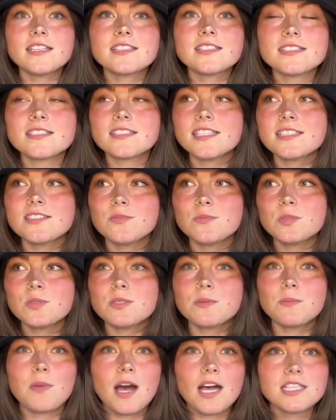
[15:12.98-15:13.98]
it's
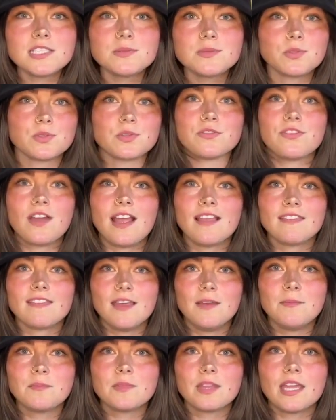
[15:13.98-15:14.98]
almost impossible to find
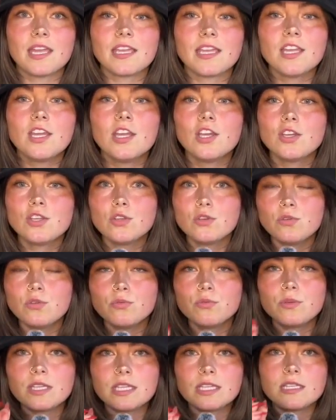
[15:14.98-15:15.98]
them. Like
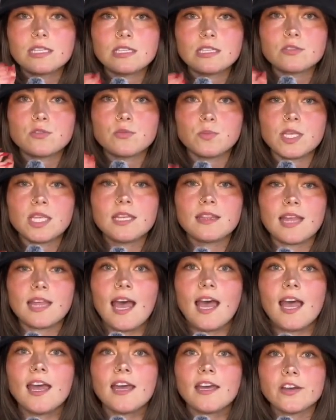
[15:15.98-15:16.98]
you really need to be
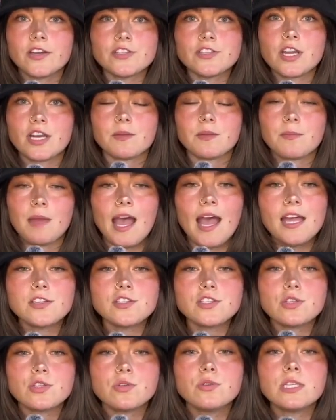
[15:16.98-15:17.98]
that energetic
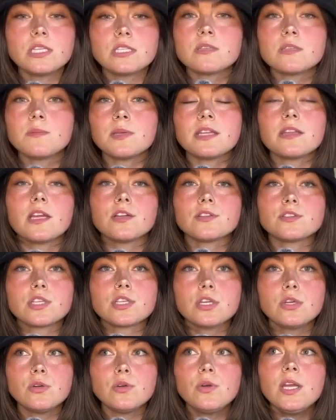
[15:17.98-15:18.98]
match. You need to be there
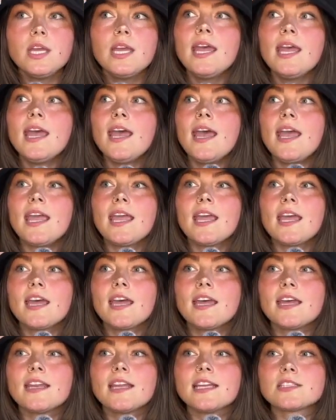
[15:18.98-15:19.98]
too.
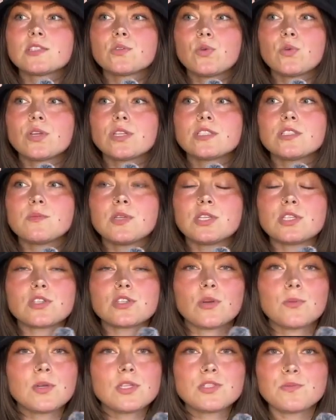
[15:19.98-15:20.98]
And it's going to be
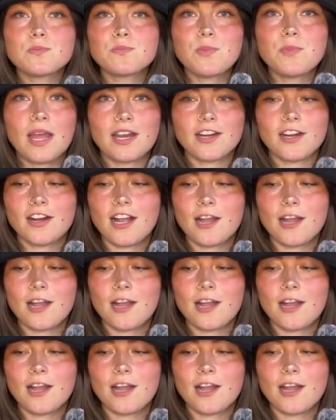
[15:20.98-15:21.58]
so much better